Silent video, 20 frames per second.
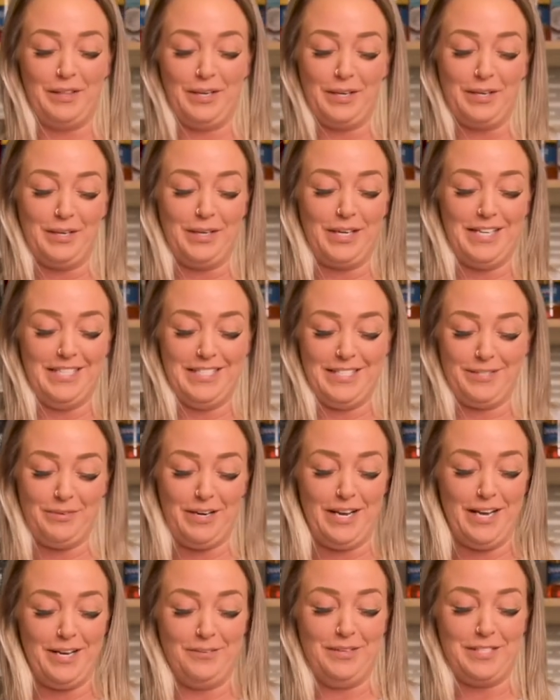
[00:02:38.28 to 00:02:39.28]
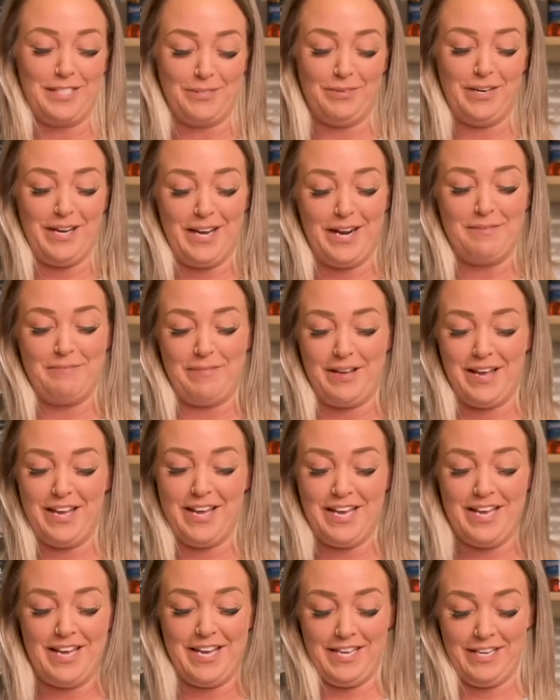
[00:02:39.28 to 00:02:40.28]
the cooking spray. We'll spray our
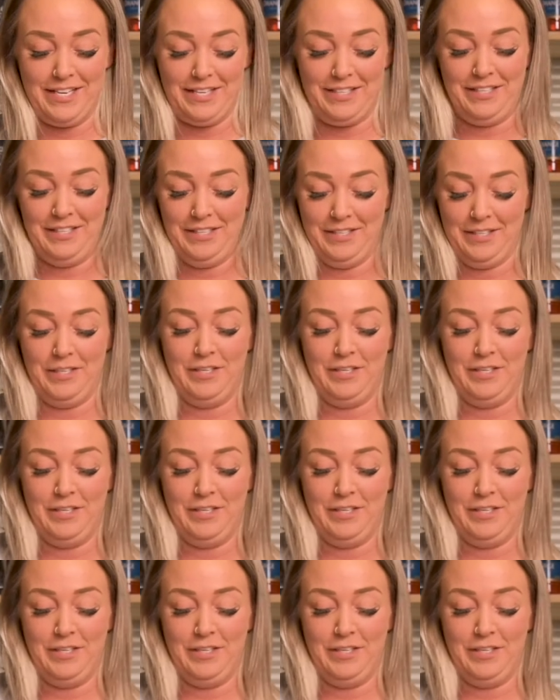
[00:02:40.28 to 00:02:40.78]
pan